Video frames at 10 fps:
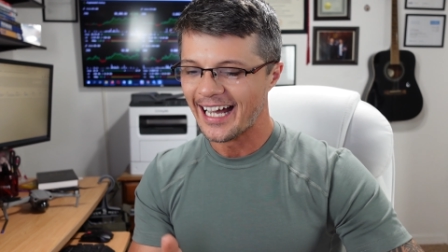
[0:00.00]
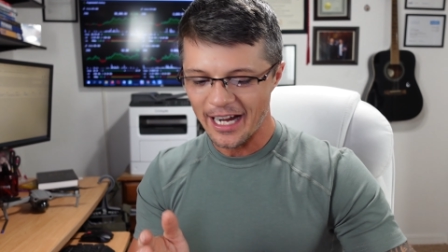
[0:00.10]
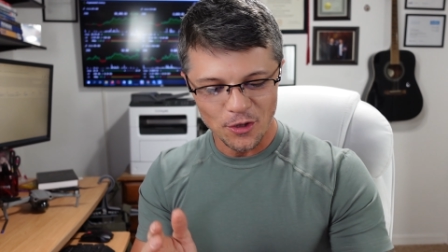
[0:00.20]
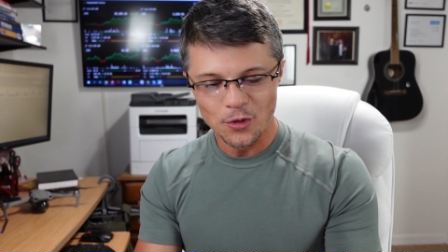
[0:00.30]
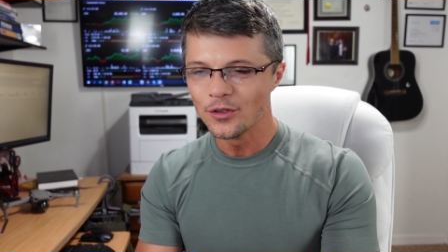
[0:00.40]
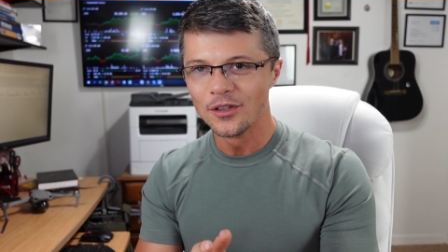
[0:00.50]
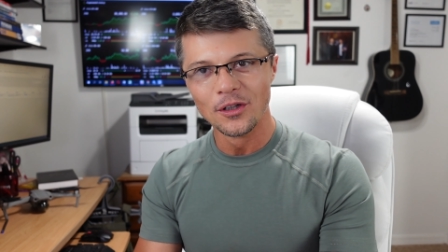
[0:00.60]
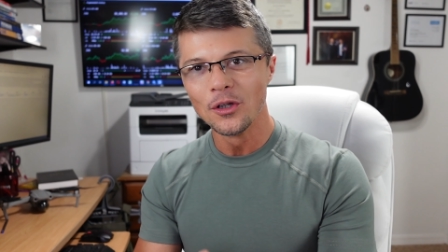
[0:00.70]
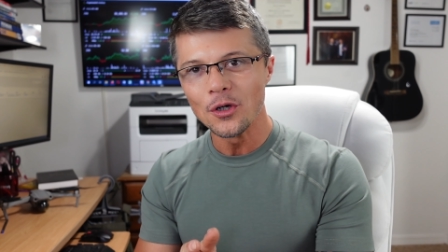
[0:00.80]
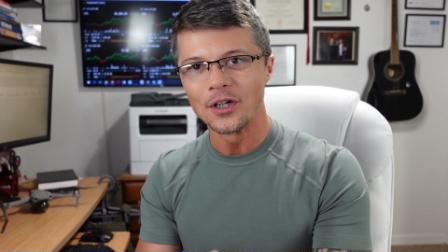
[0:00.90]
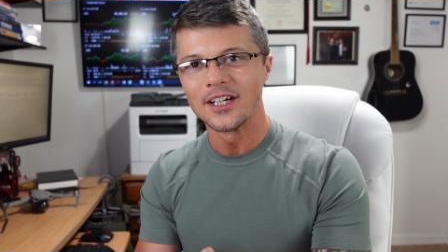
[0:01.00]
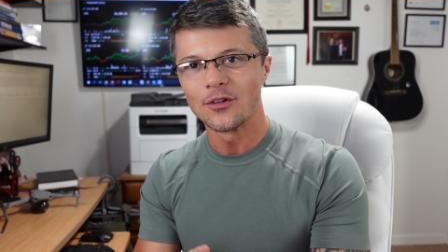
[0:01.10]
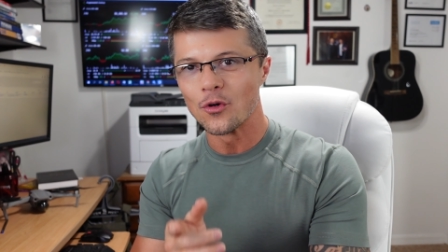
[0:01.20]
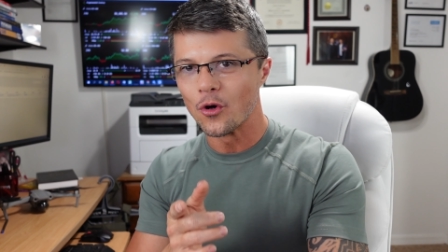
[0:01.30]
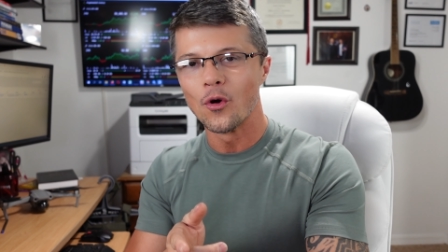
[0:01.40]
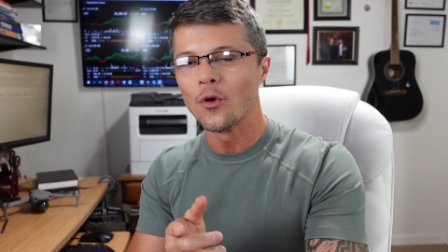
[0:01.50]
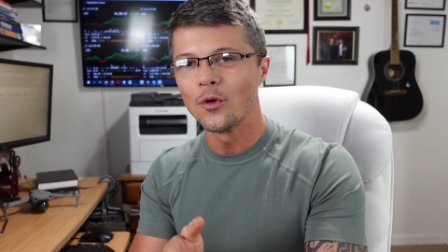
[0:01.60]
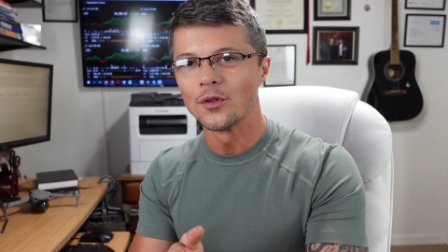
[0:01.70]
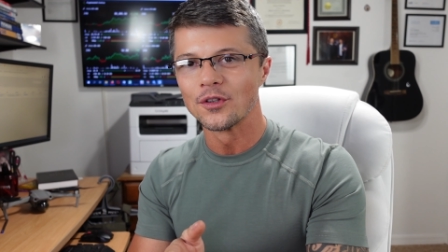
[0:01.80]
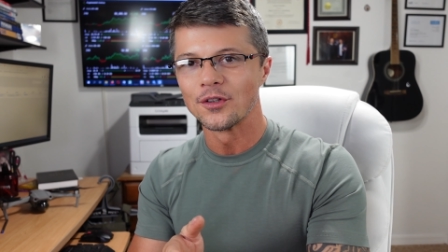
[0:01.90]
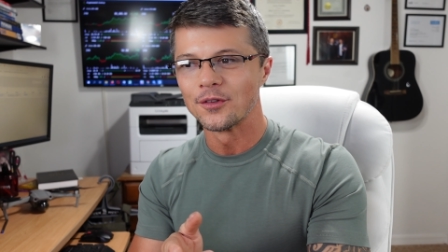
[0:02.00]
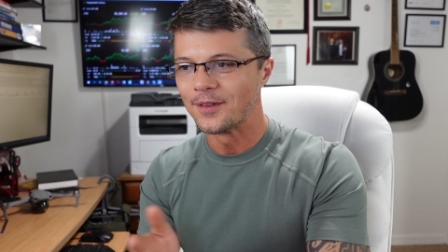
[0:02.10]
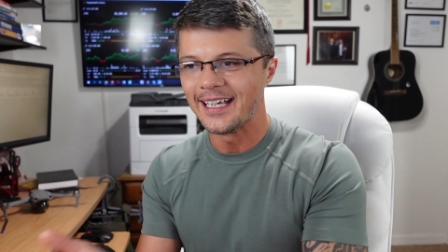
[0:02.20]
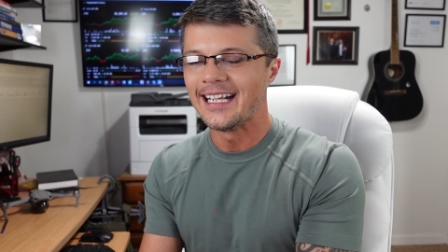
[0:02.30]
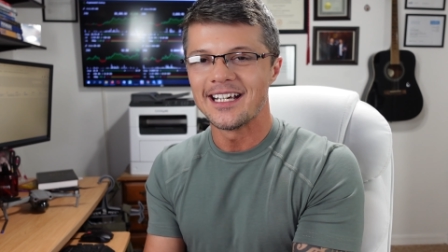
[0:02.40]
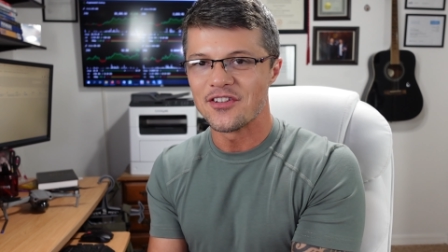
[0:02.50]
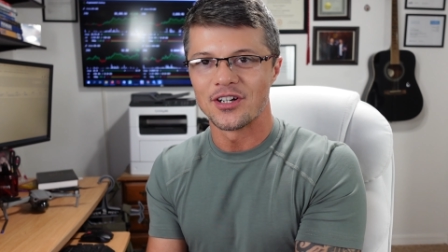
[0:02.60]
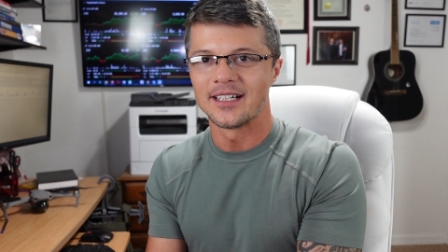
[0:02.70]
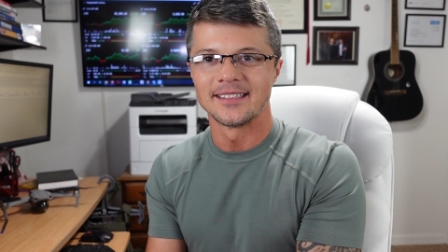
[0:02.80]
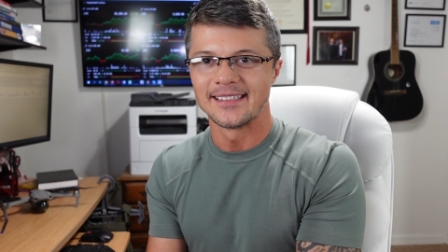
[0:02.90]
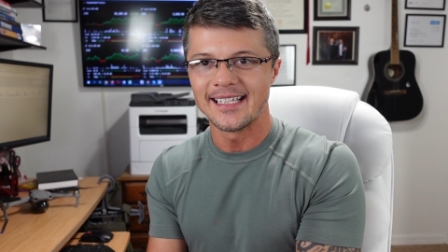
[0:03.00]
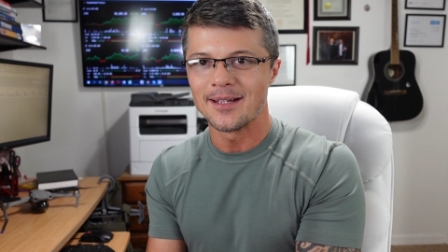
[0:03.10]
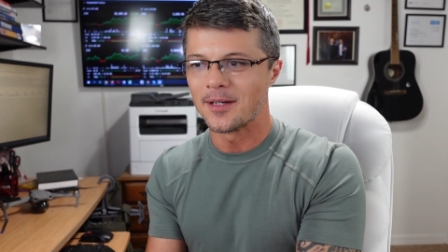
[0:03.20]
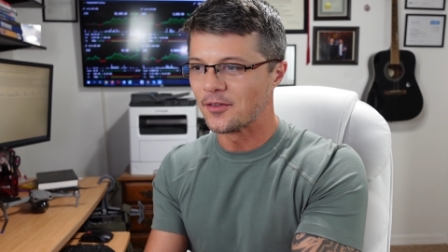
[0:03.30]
I couldn't look or hold any other gun the same.